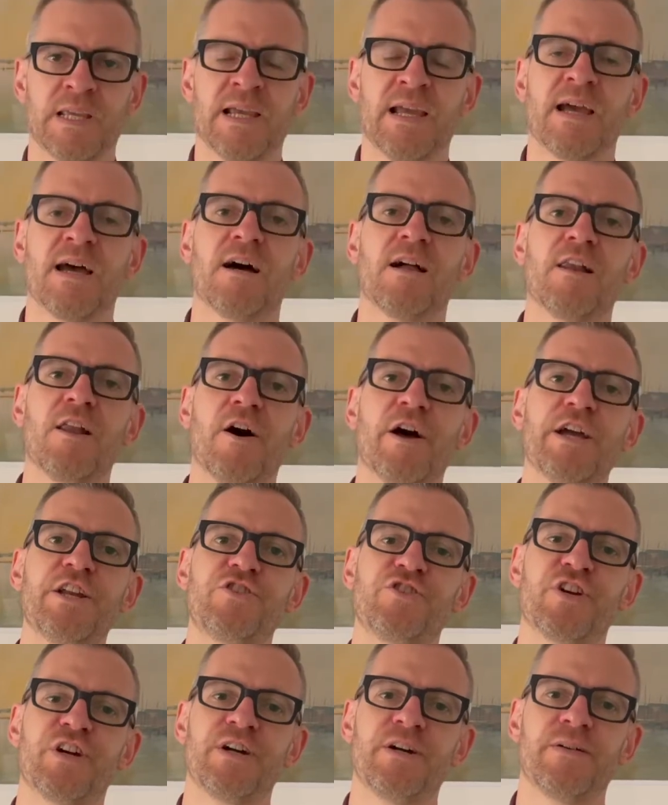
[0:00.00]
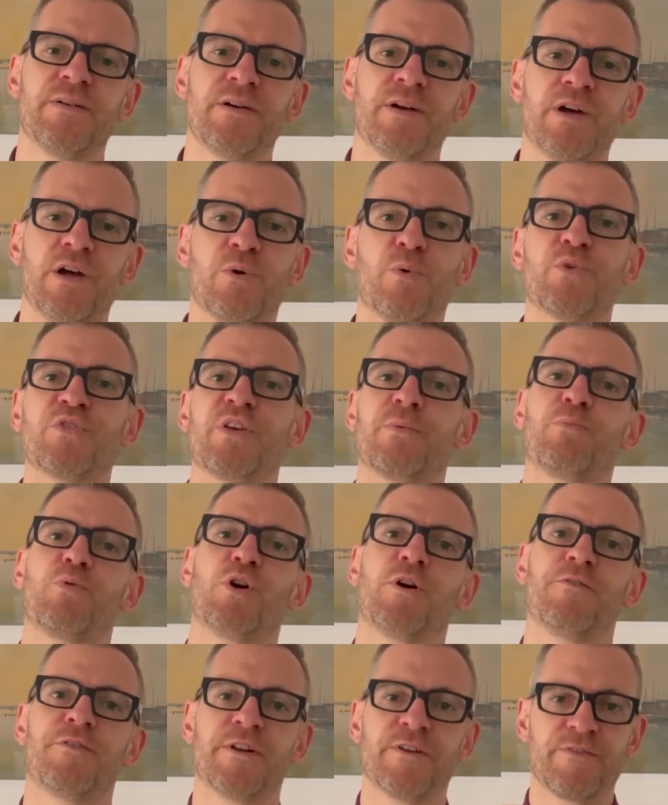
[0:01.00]
Elijah was a
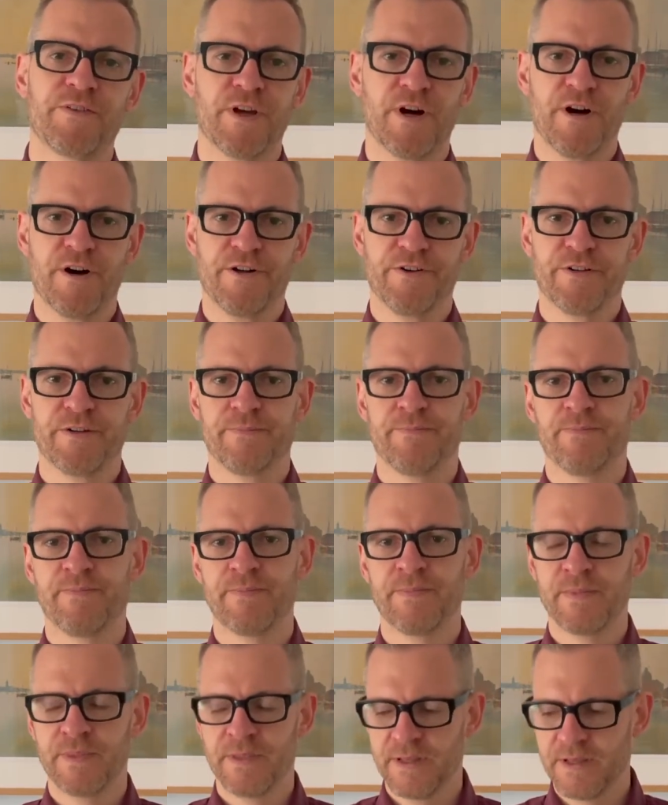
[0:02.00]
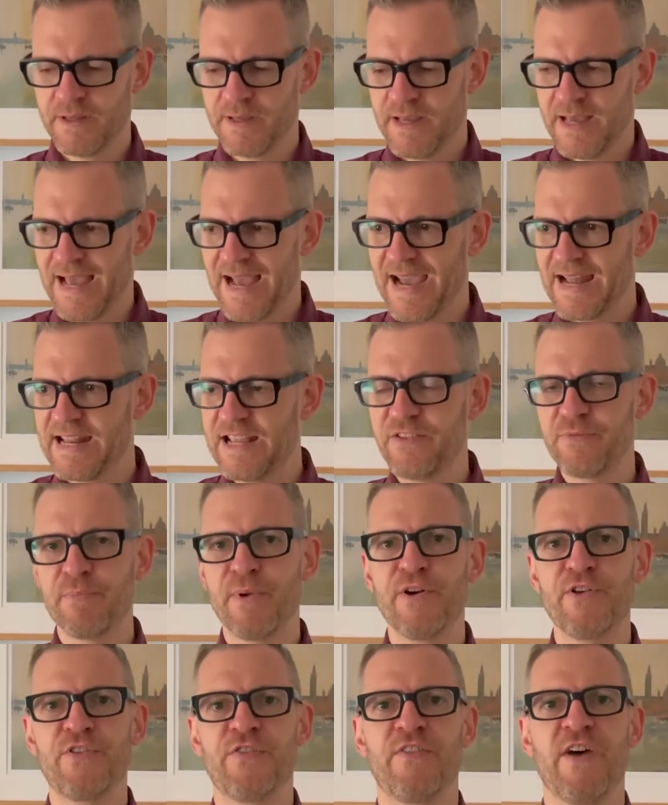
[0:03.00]
prophet of God, and he's
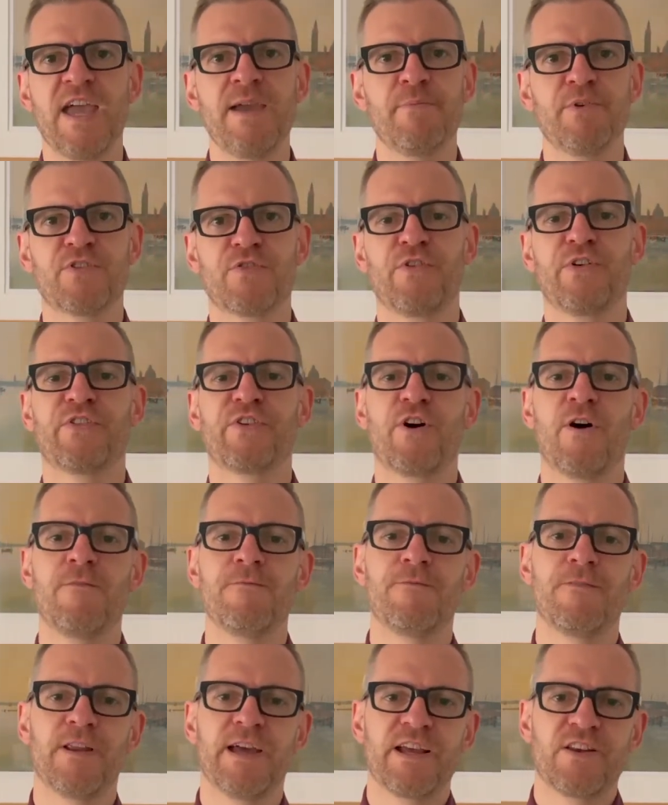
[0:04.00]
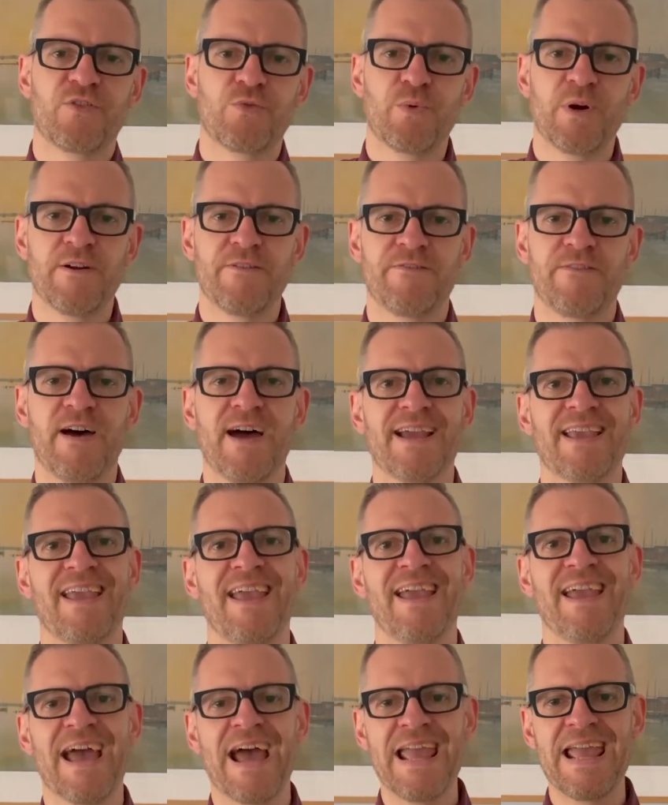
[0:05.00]
most famous for his conflict with
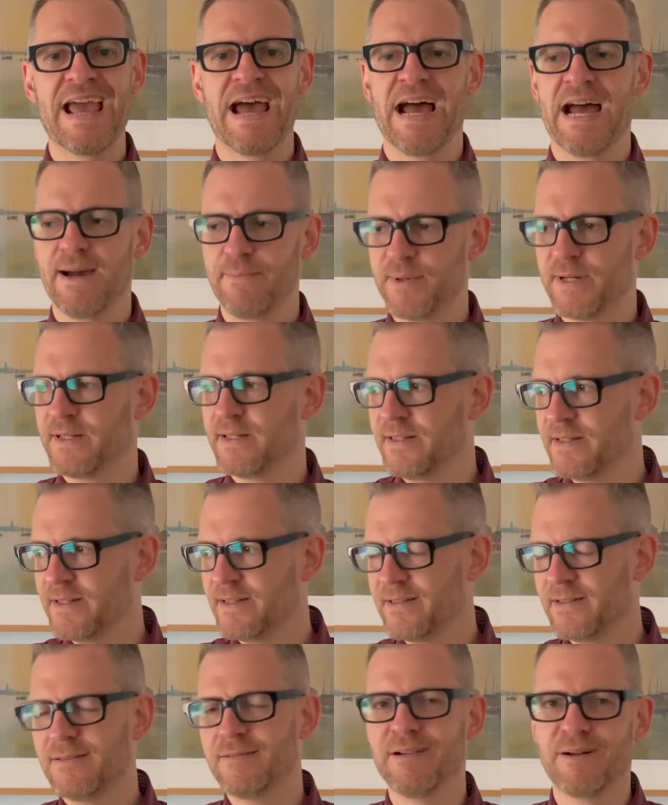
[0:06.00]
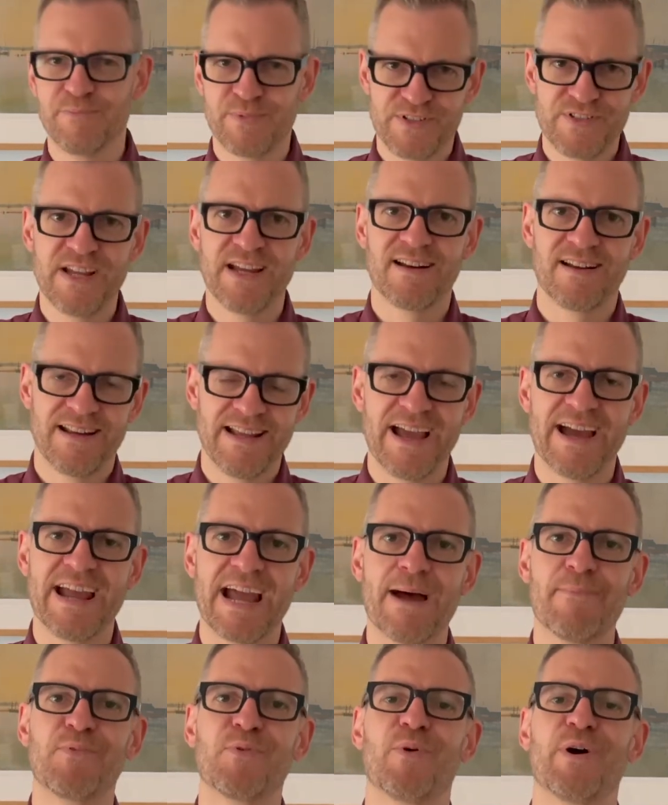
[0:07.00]
King Ahab, and particularly
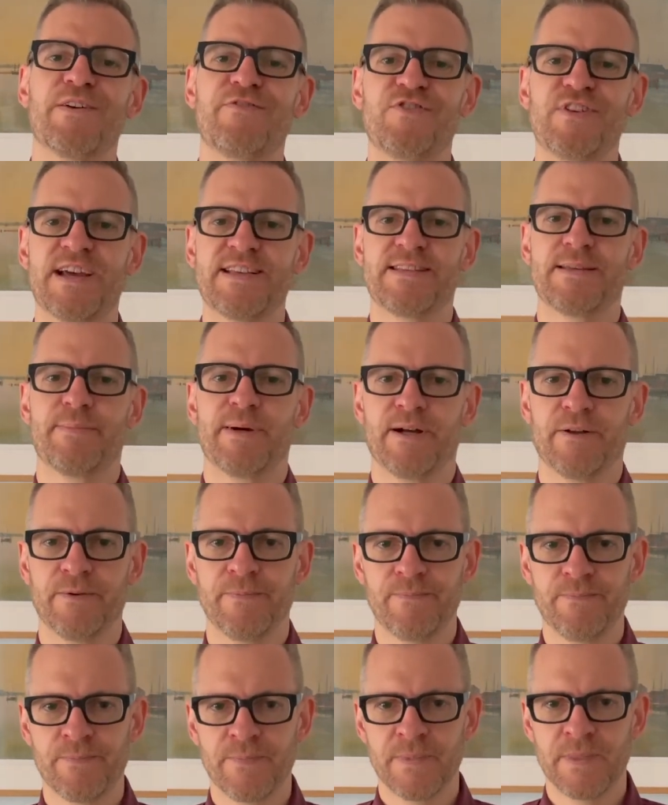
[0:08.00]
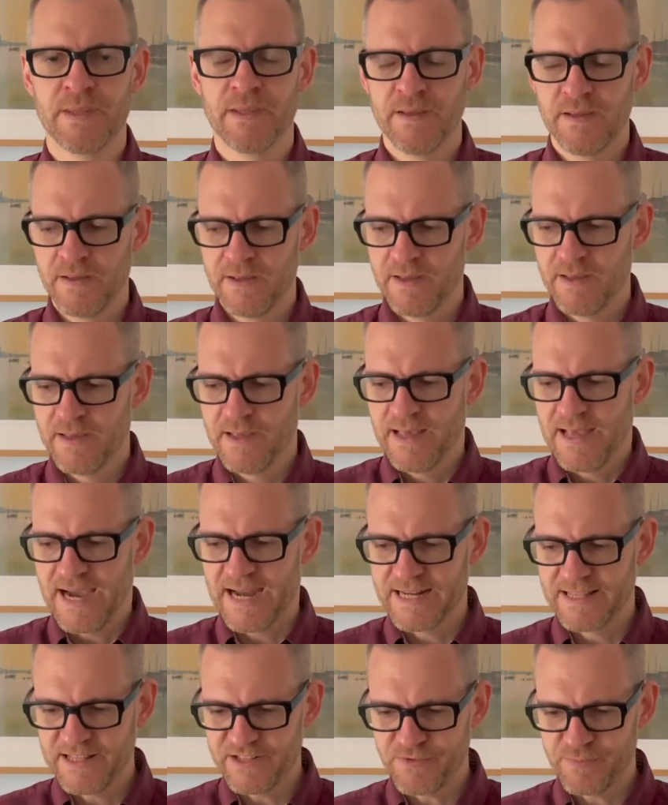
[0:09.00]
Ahab's wife Jezebel. And
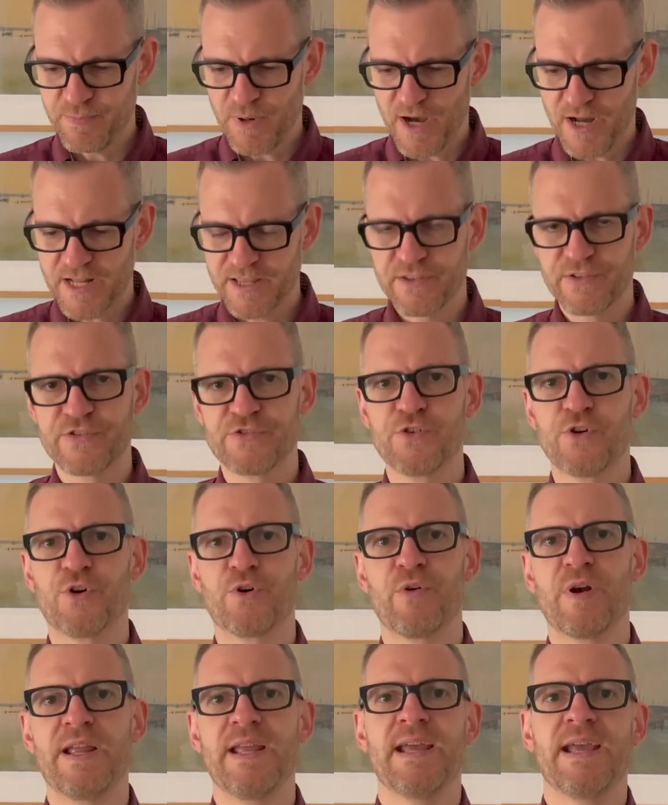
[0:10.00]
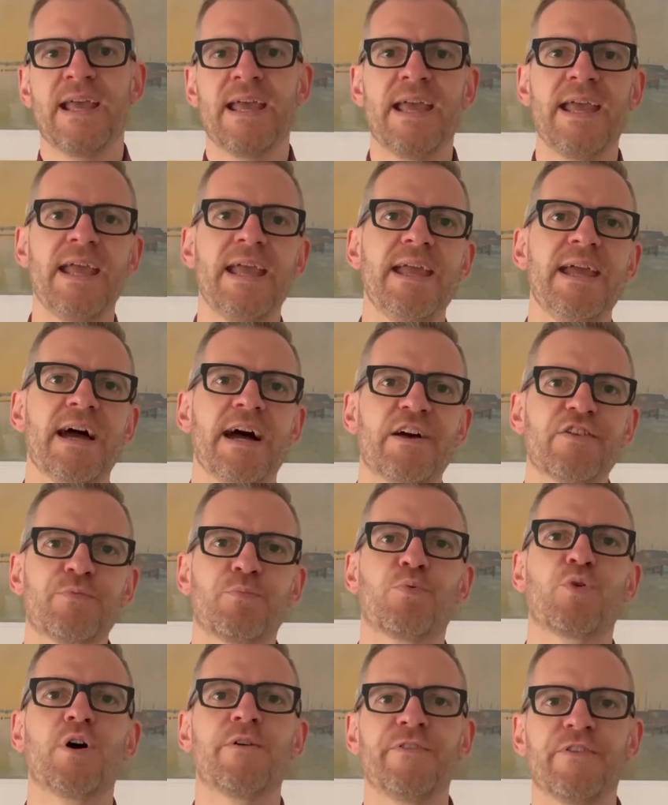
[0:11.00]
in this part of the story, he has
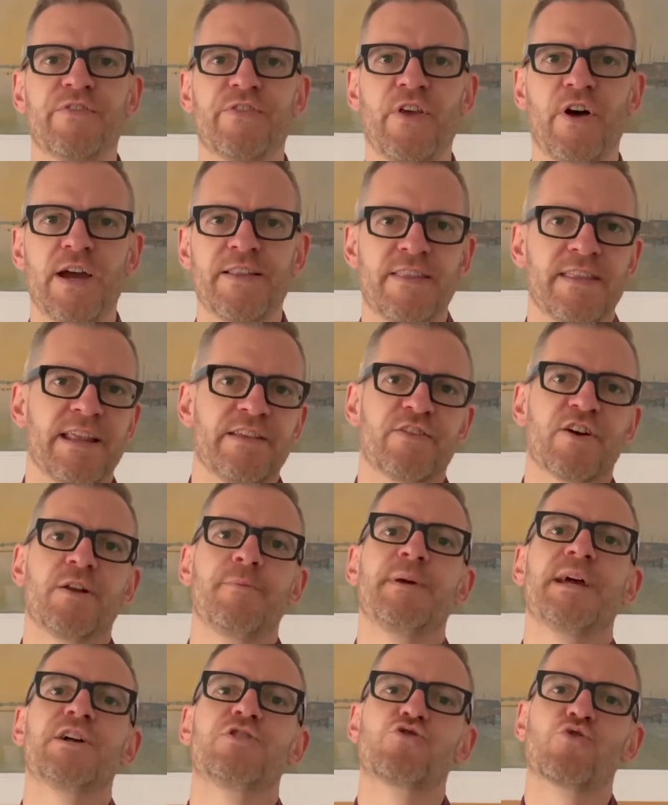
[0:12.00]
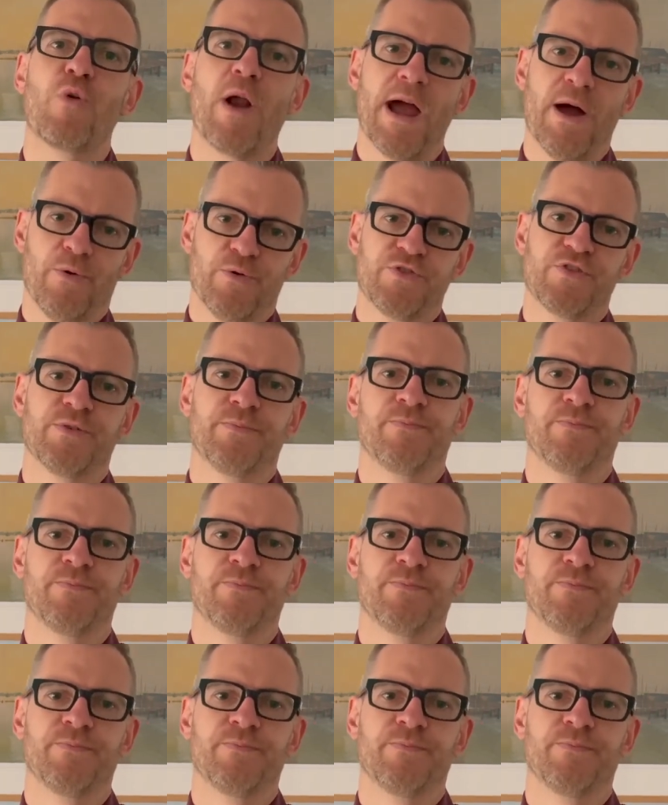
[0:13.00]
prophesied that there's going to be a drought.